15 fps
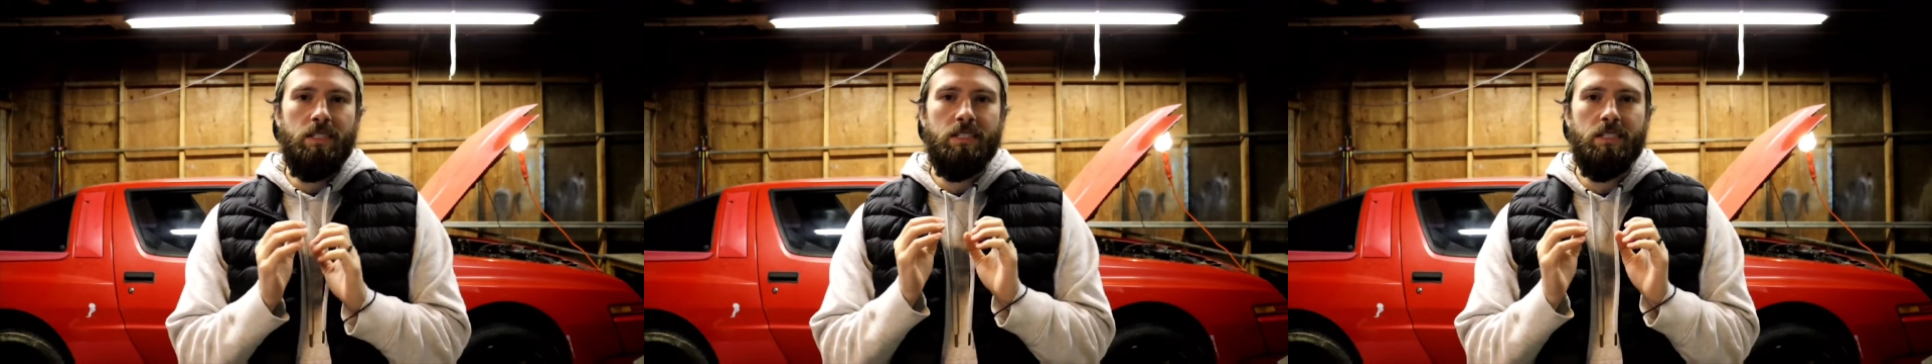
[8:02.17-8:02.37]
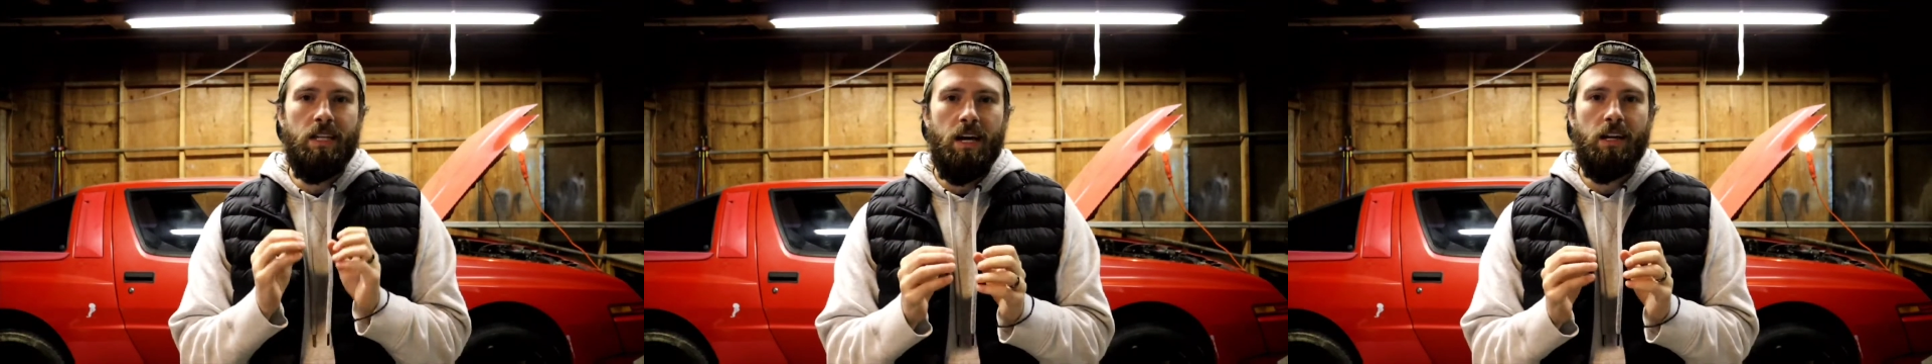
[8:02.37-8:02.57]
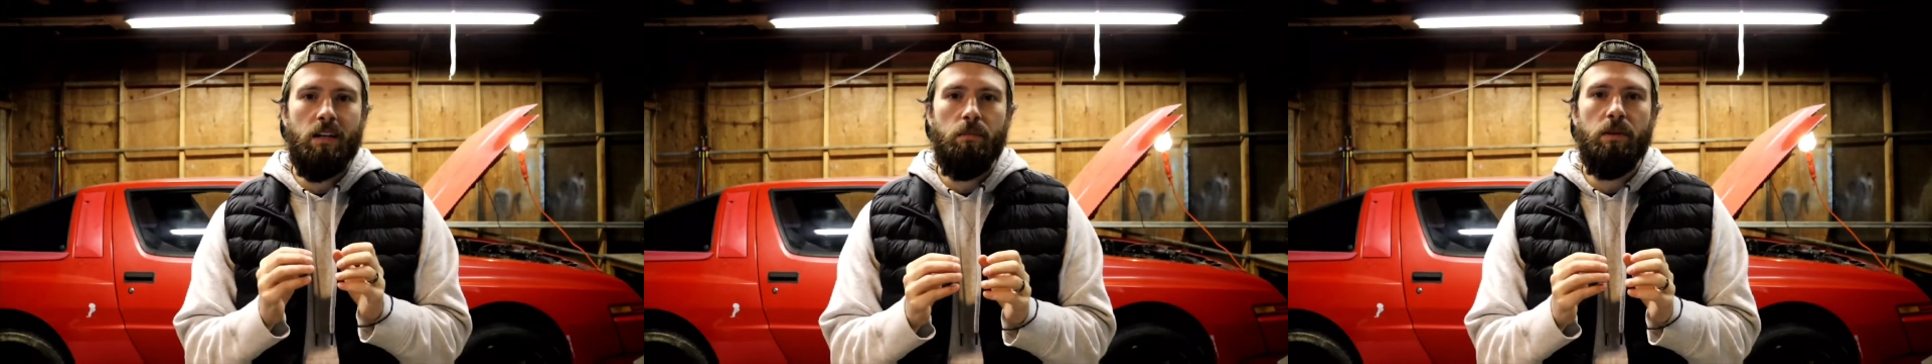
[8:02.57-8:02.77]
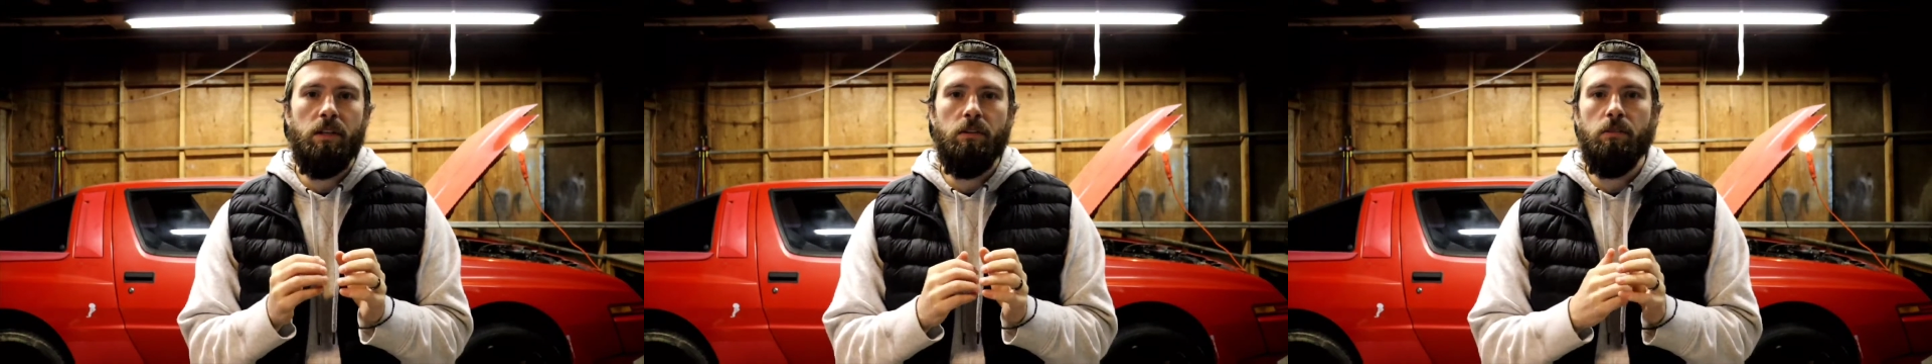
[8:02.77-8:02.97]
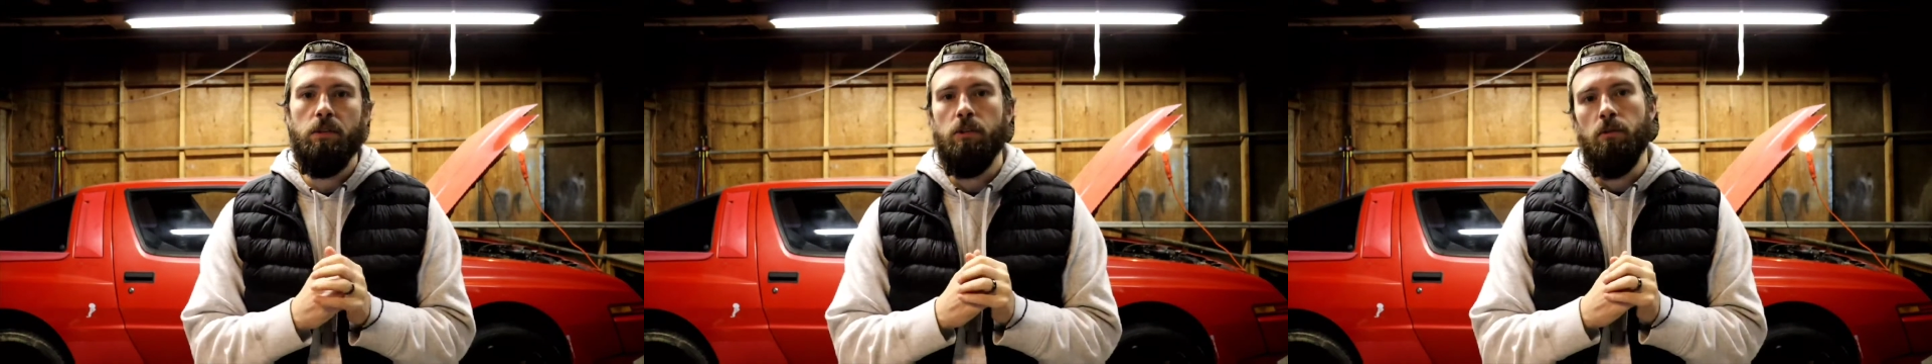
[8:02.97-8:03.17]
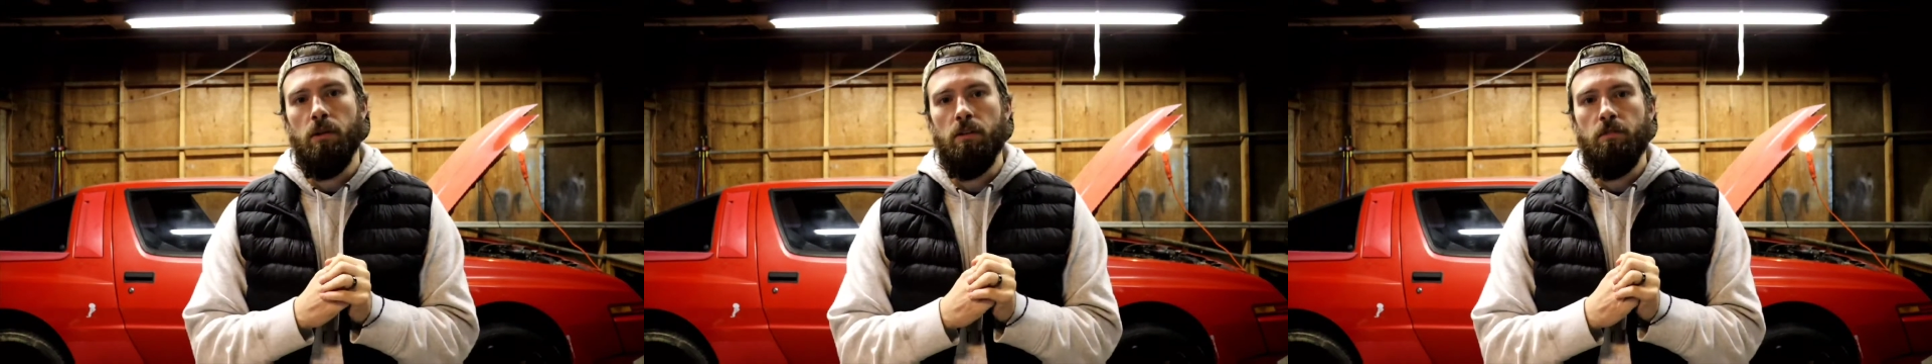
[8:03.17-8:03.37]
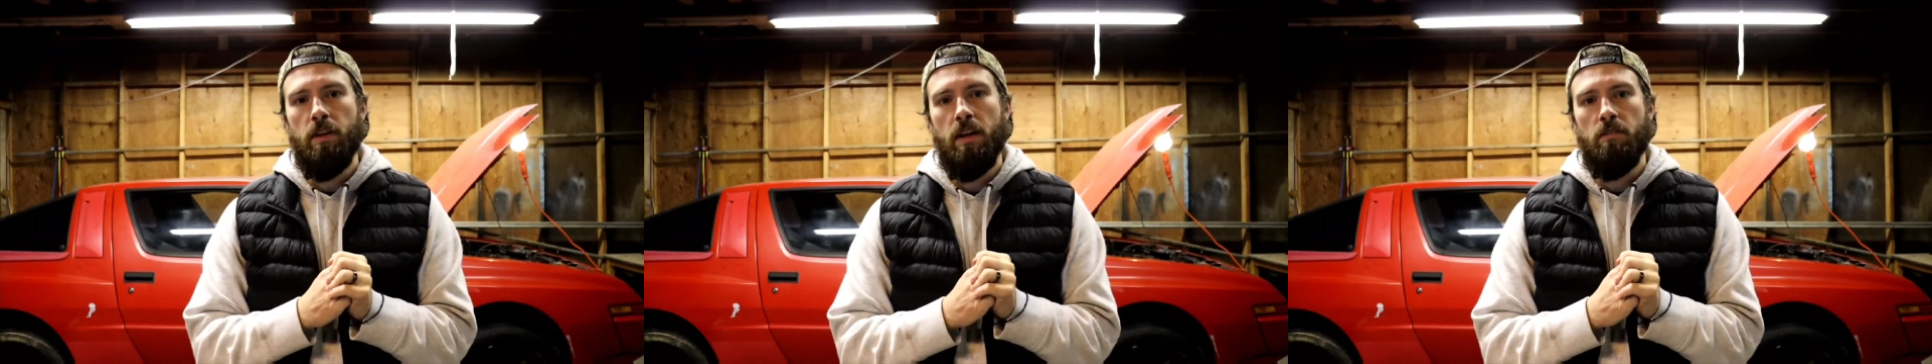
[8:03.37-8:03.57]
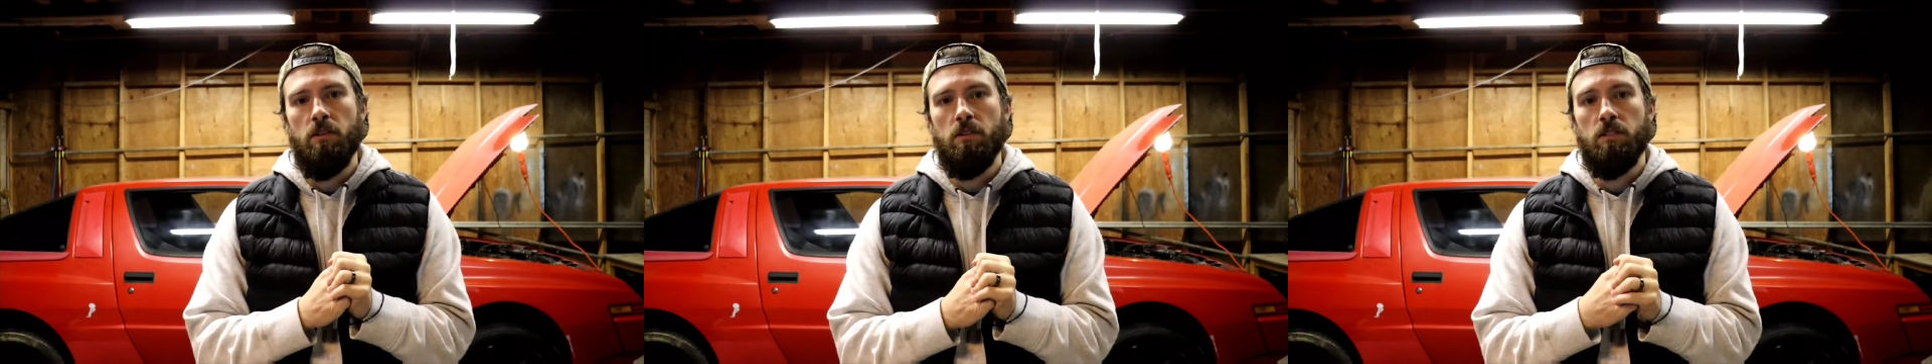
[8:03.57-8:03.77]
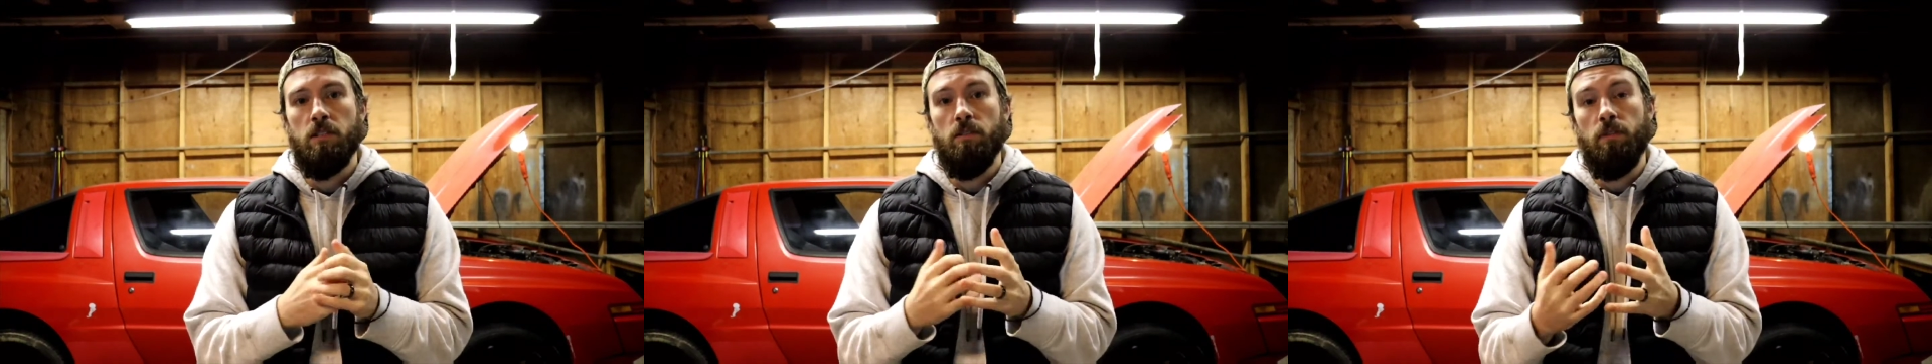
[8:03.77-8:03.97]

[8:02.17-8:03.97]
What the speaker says: is not going to be doing you any favors.